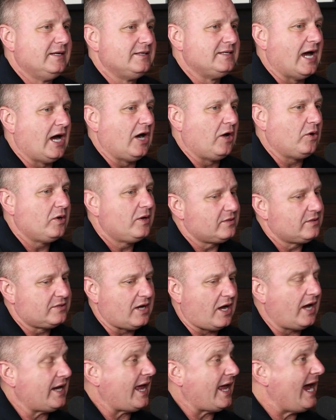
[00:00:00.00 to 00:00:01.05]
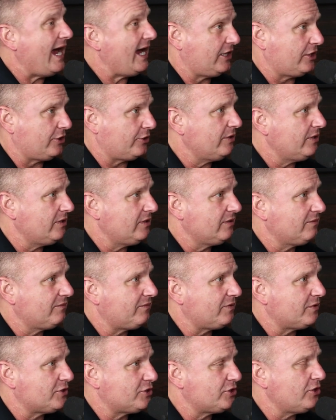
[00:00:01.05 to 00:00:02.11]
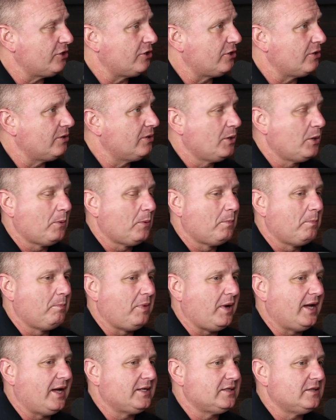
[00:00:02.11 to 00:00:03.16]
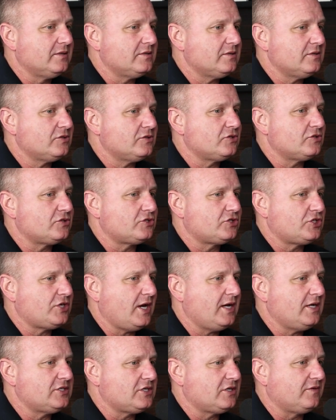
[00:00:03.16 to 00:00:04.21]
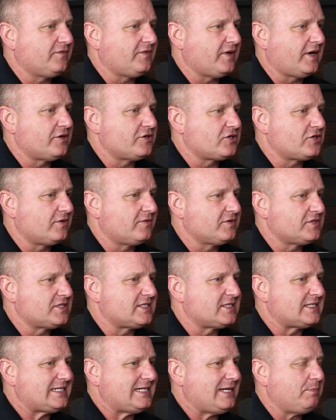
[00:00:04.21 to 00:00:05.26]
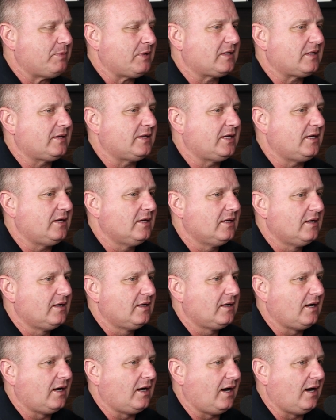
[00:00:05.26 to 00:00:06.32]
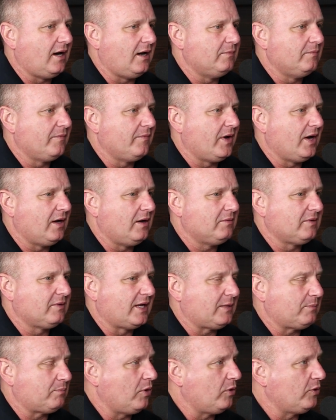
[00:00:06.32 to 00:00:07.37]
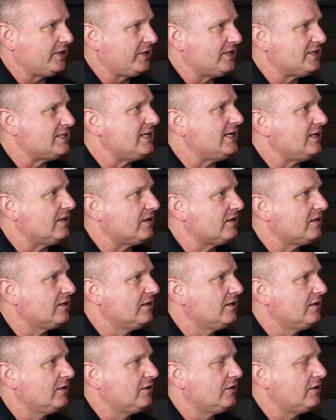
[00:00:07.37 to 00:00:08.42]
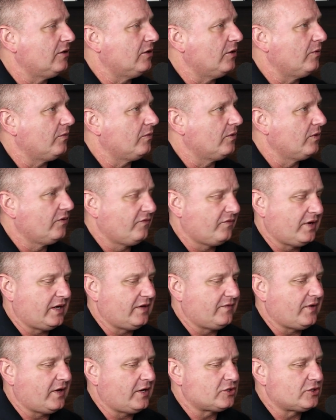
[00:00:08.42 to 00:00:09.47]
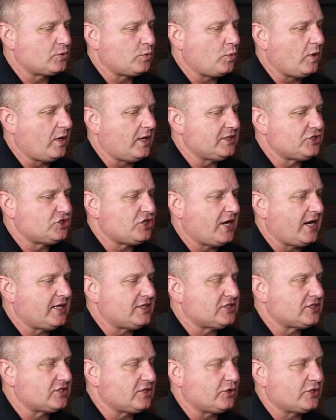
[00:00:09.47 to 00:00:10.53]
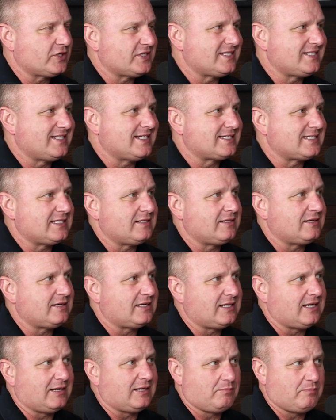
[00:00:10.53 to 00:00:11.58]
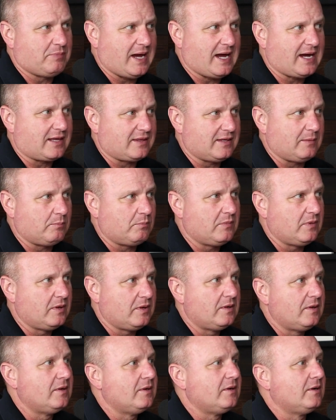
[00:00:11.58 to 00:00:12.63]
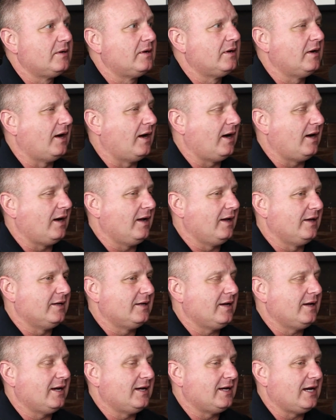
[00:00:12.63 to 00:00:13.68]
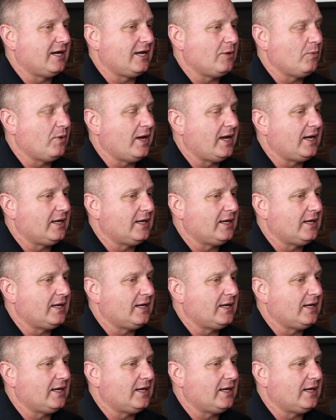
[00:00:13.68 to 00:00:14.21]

Now, not accurate for sure, but change in the fire service is typically like pulling teeth. You know, firefighters want change as long as it doesn't impact them in any way.